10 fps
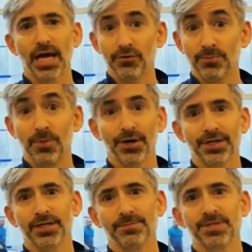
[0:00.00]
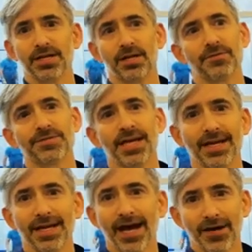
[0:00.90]
they're marketing themselves,
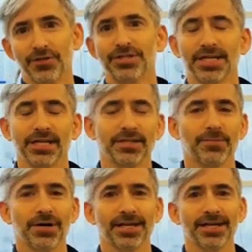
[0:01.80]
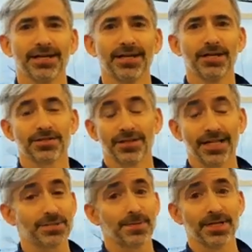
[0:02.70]
how they're seeing the market. So
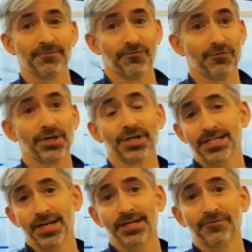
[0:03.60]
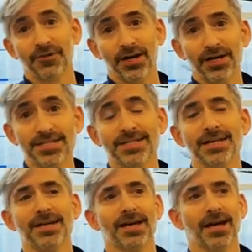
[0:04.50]
that's been really exciting for us
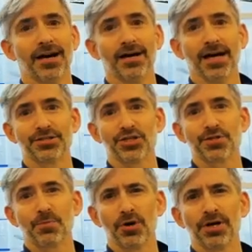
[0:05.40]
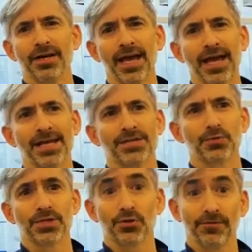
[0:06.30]
as a sport as
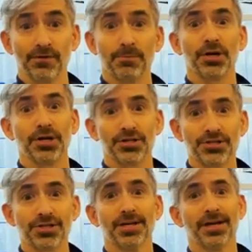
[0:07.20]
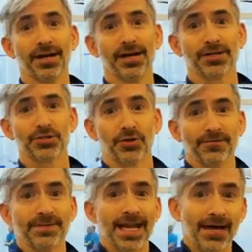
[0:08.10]
we sort of emerge.
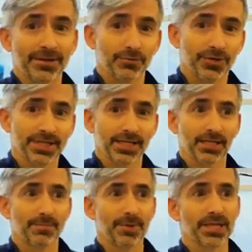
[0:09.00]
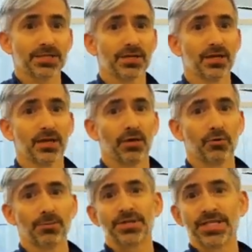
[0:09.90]
Now that we're in the Olympics, we're
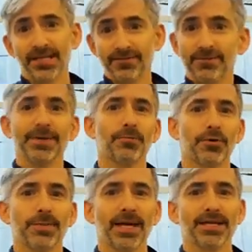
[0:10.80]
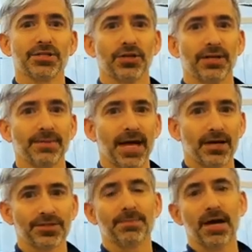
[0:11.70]
perceived to be more mainstream. Now
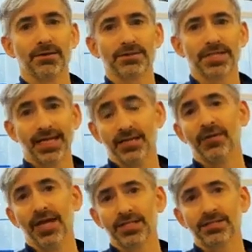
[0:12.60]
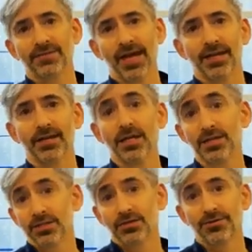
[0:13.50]
it's about taking advantage of that
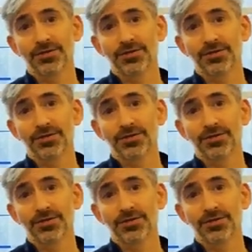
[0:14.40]
to grow the